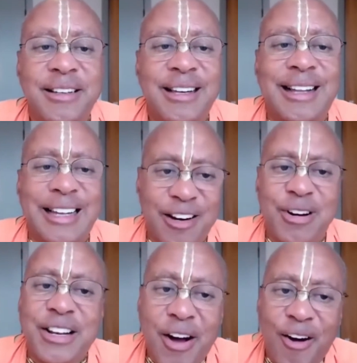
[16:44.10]

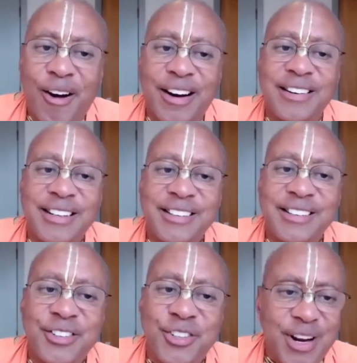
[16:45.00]
clearing the heart,
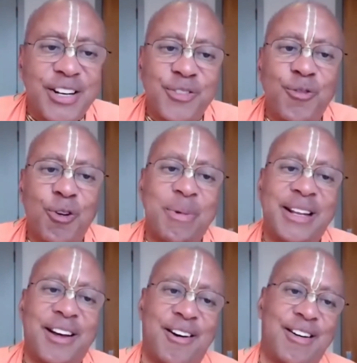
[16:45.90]

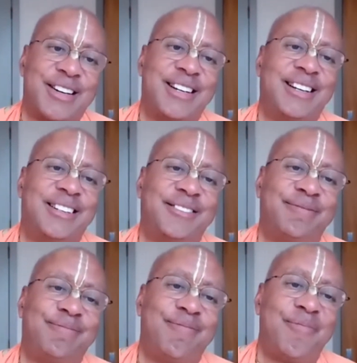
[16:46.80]
transforming the heart?
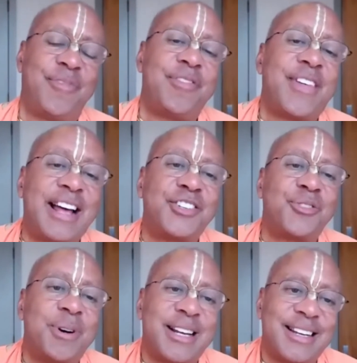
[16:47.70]
That's
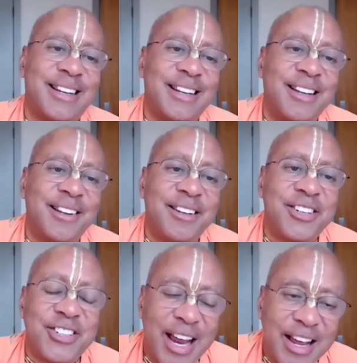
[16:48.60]
what the
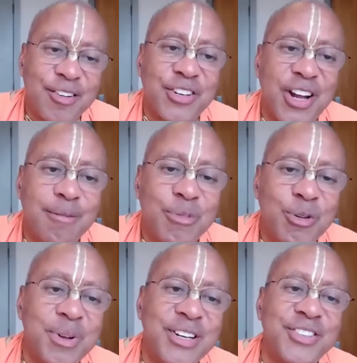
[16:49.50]
Sankirtan
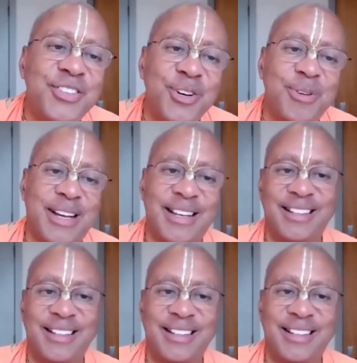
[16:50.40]
movement is doing.